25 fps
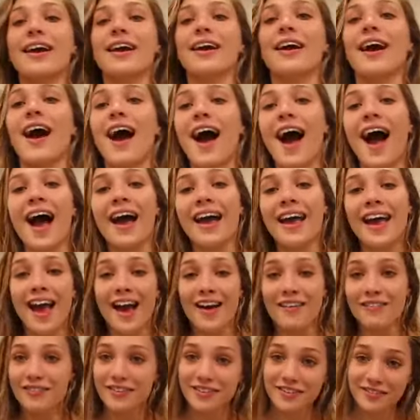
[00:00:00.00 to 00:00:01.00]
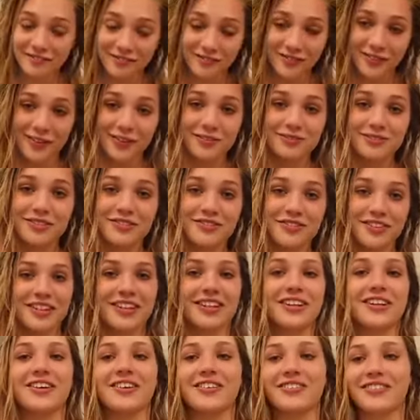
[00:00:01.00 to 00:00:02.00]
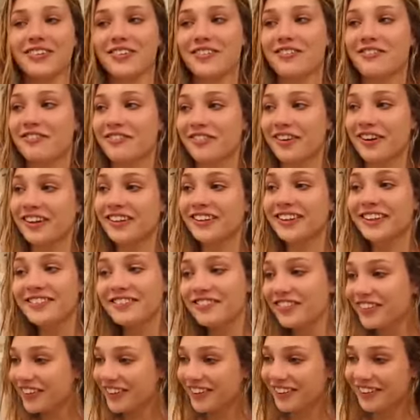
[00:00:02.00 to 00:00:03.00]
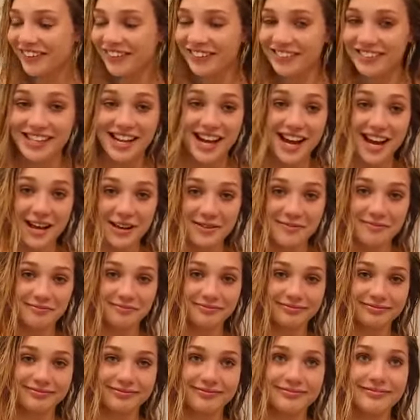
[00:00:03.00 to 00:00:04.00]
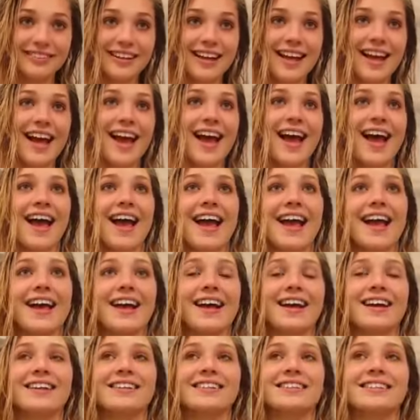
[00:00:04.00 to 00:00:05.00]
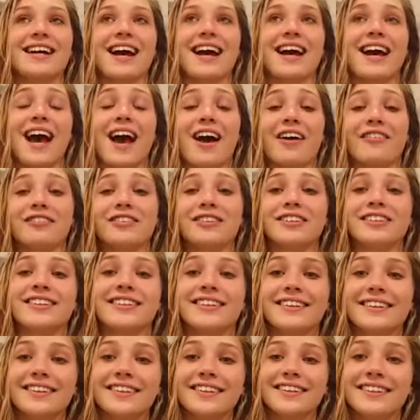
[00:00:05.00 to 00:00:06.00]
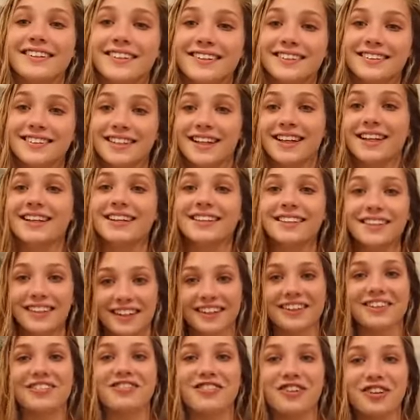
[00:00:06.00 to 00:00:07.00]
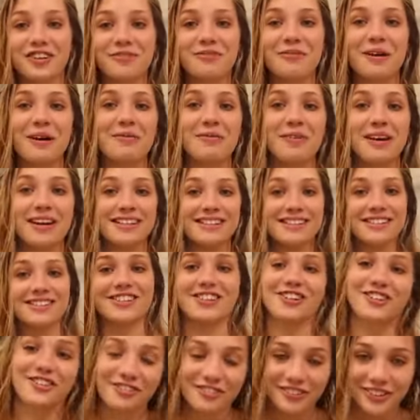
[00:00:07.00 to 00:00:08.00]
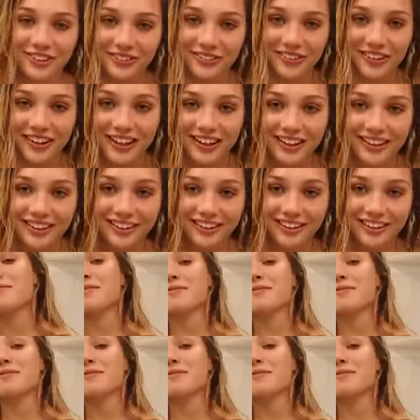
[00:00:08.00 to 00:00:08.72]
Okay. I haven't filmed a video in a very, very long time. And I haven't done like a video by myself in a while.